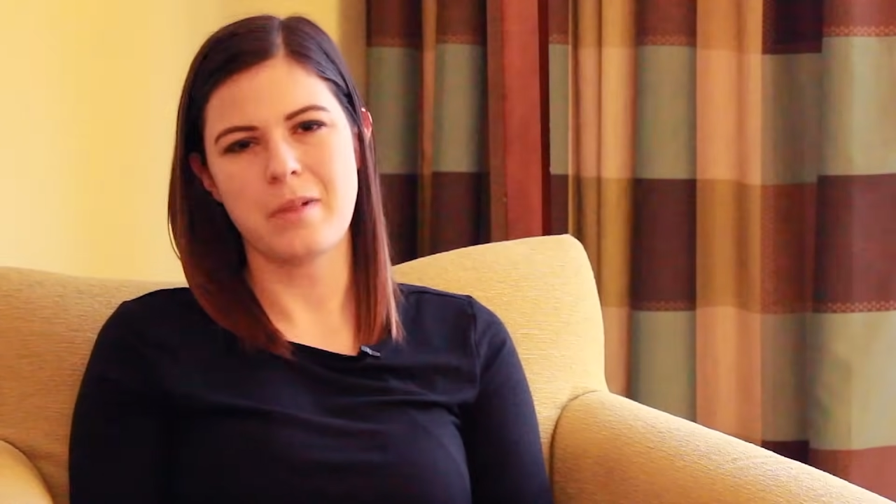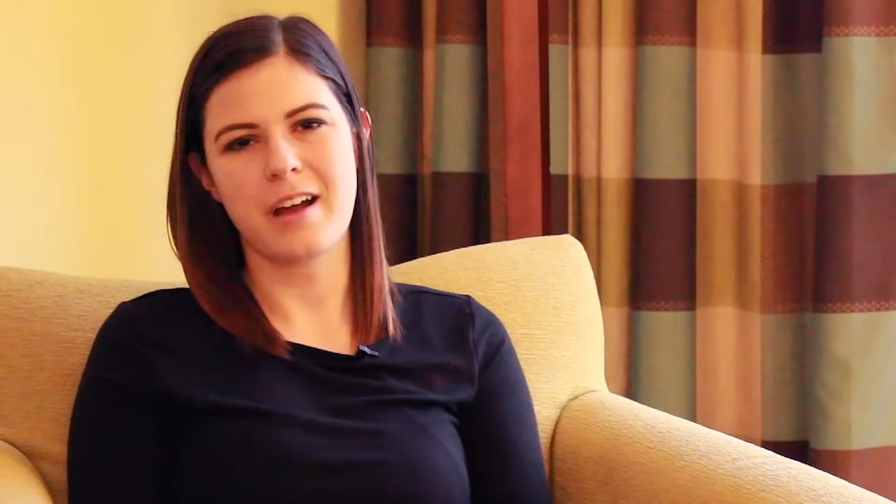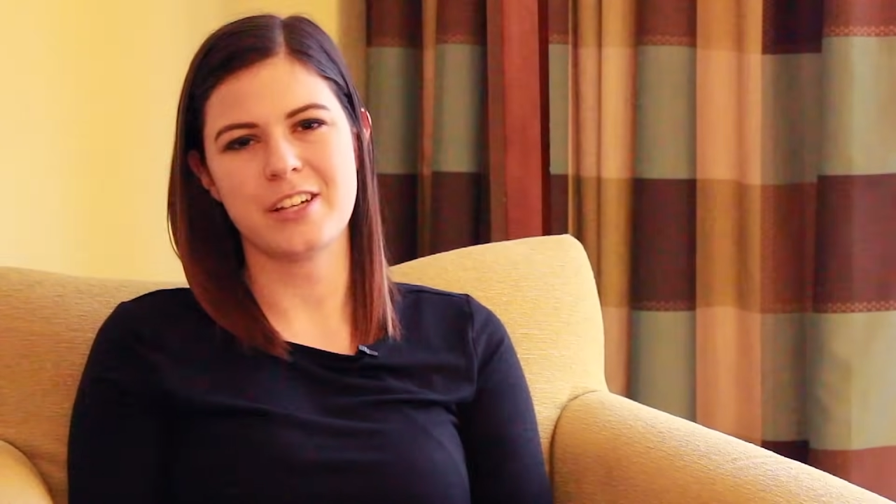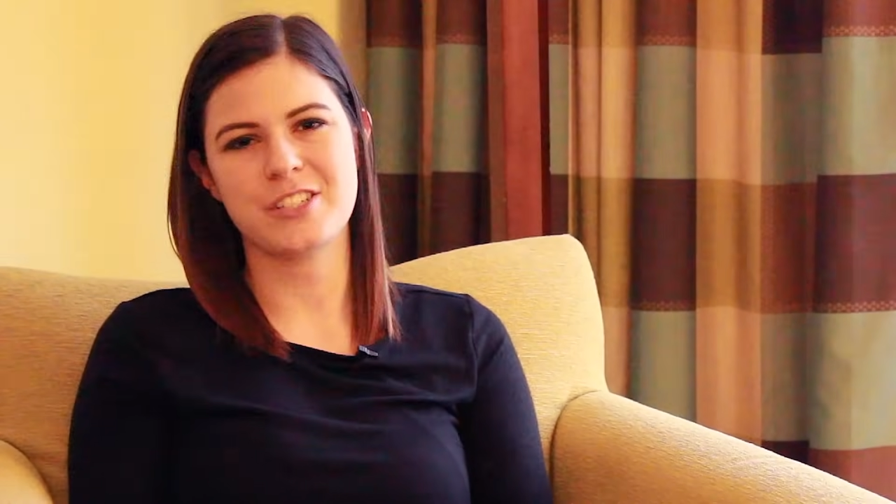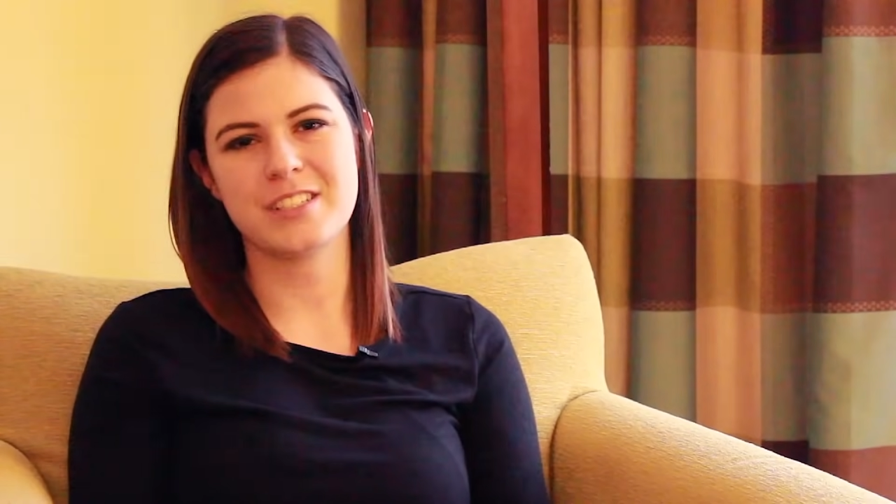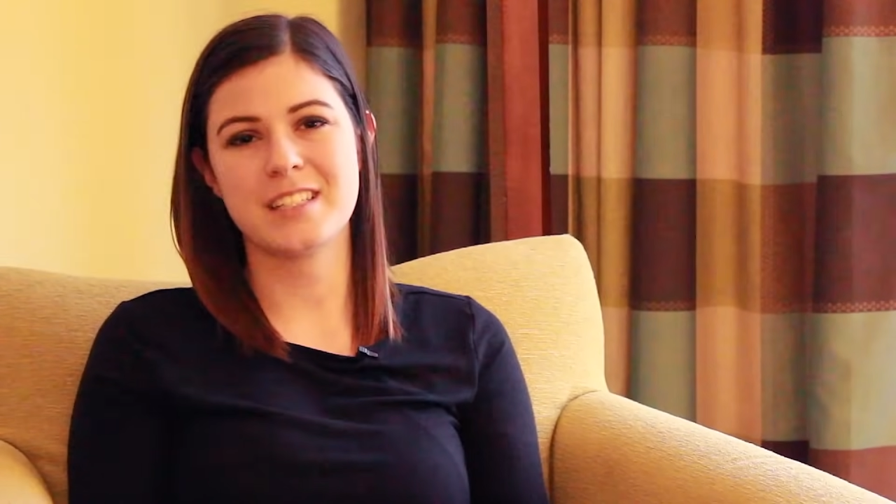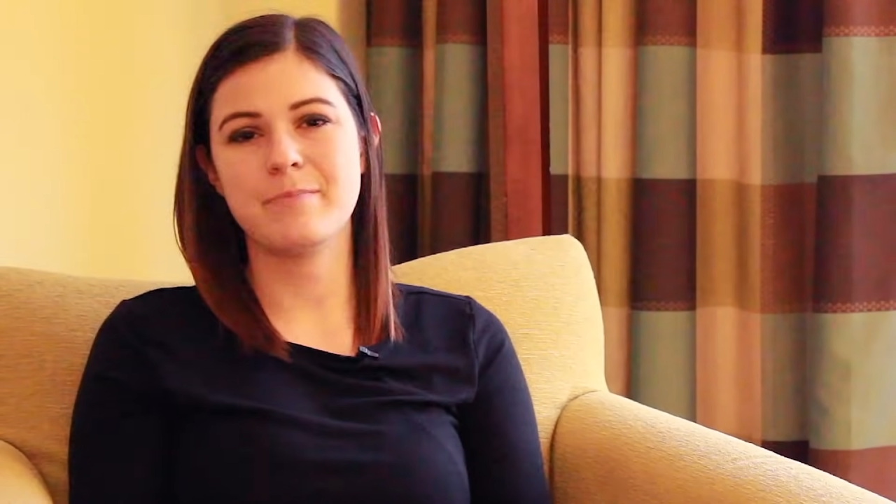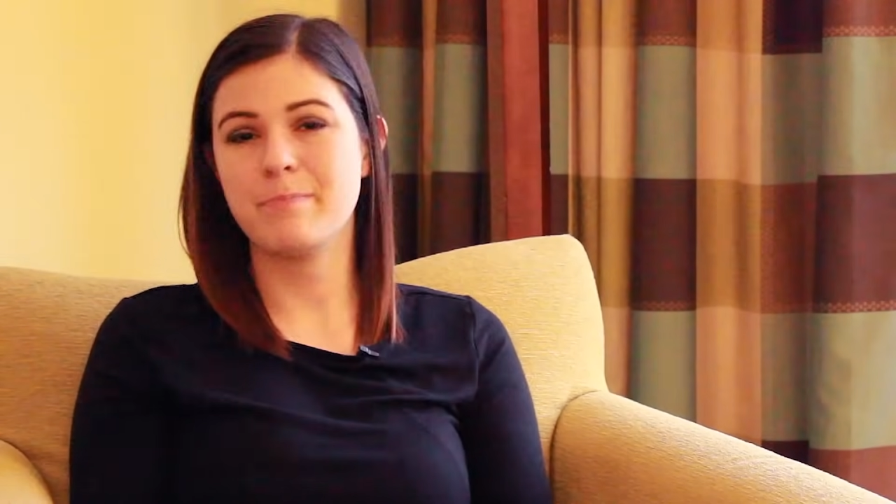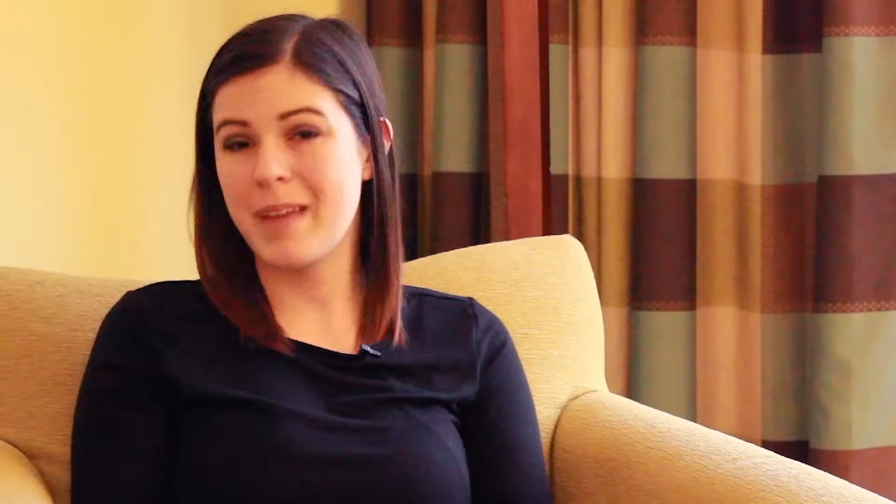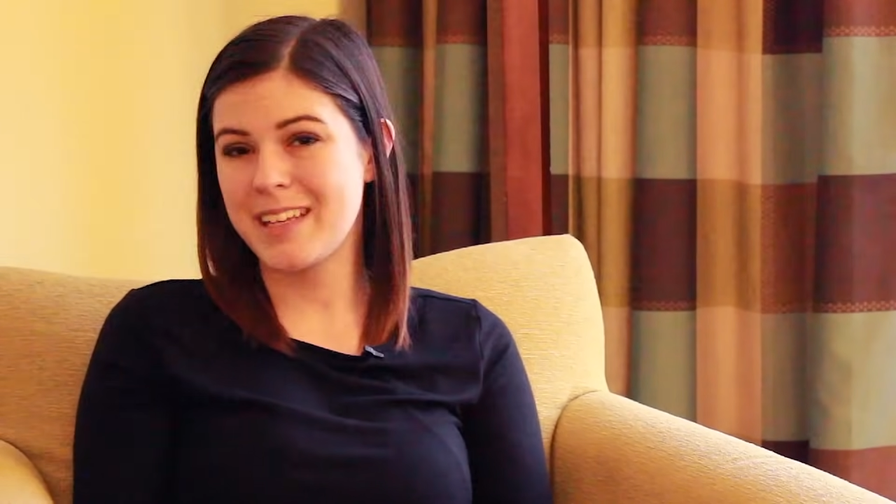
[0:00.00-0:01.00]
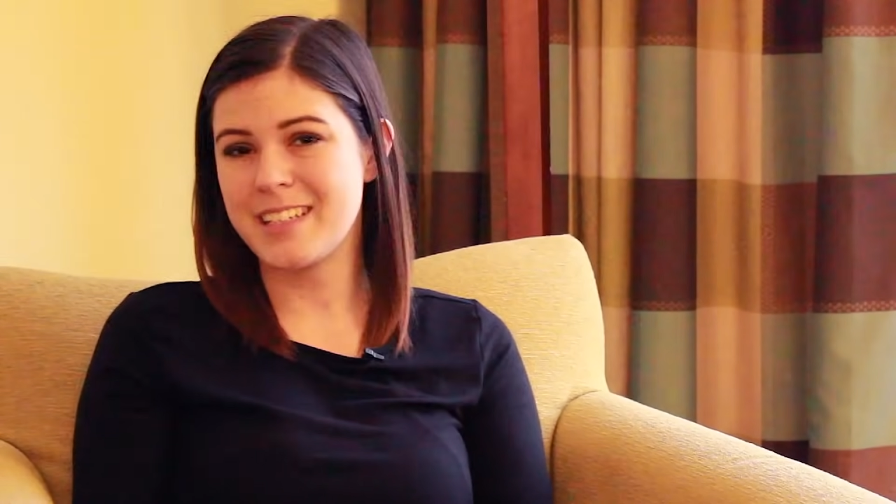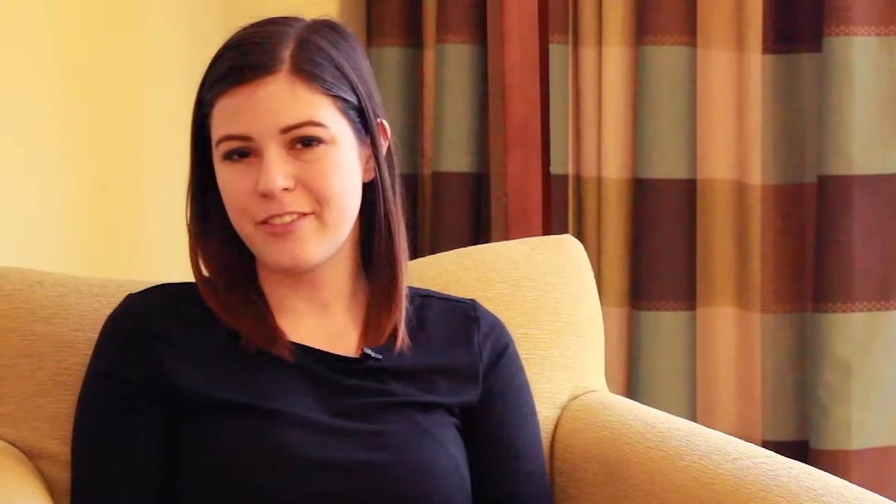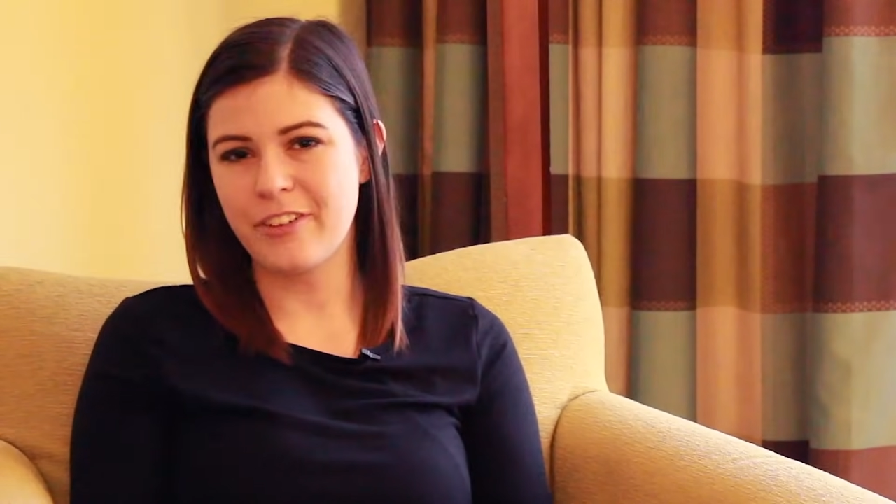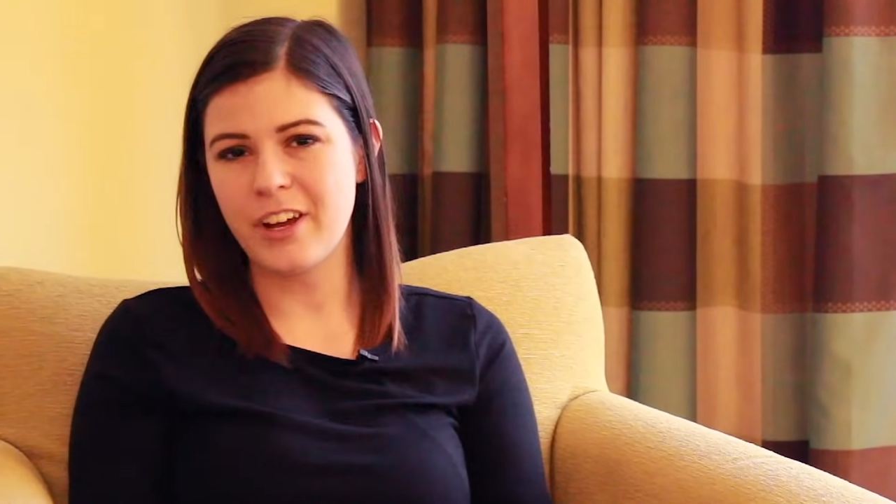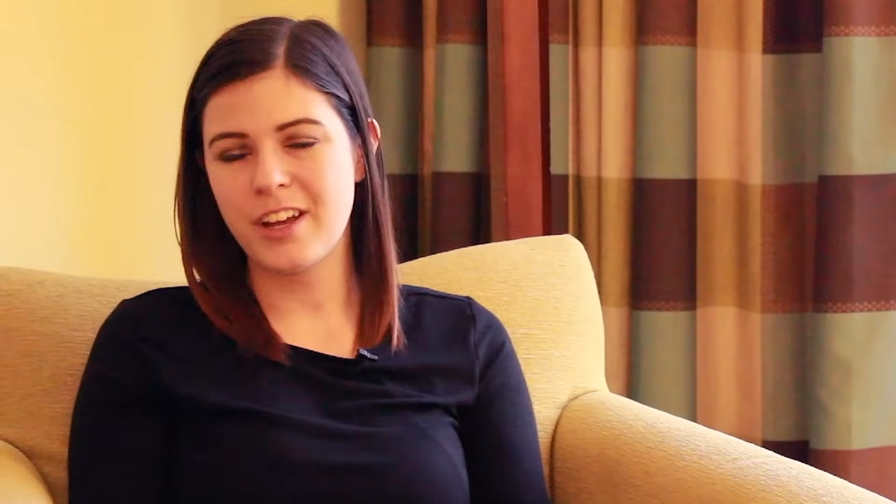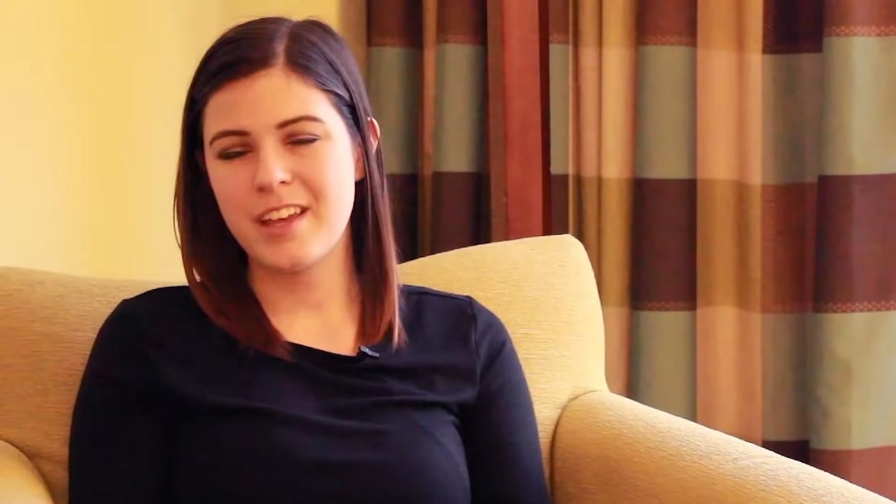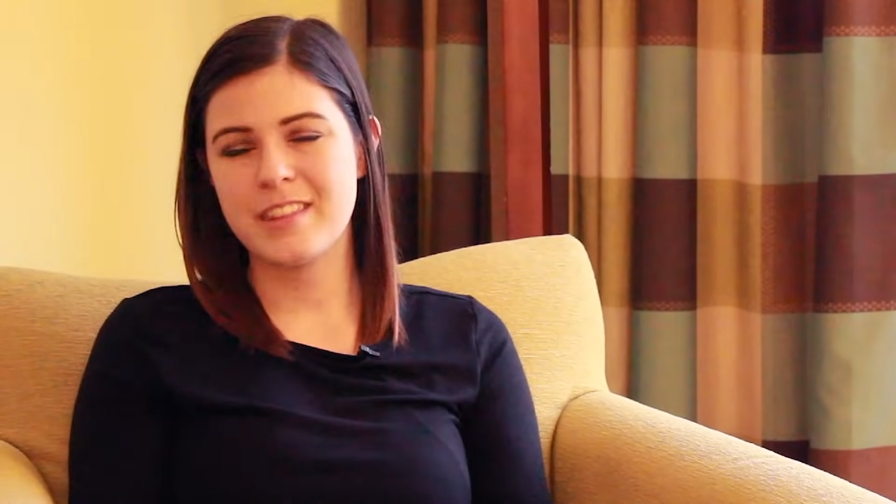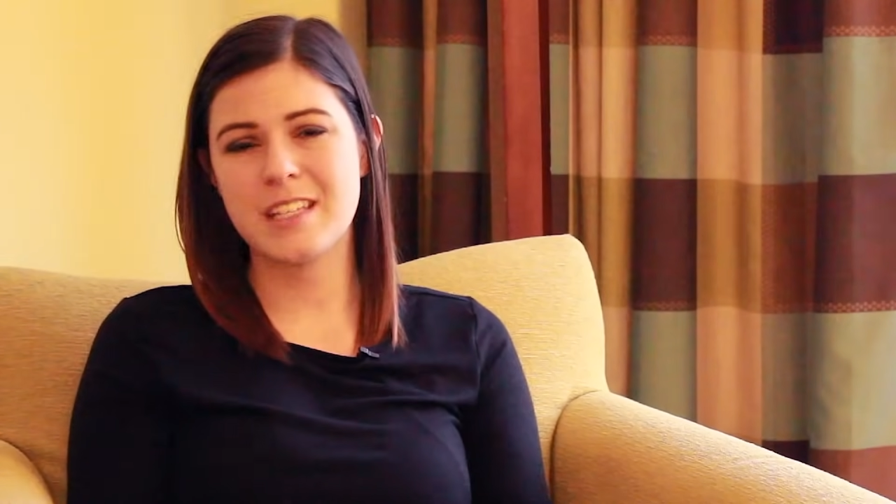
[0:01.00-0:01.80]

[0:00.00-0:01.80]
blockages may differ.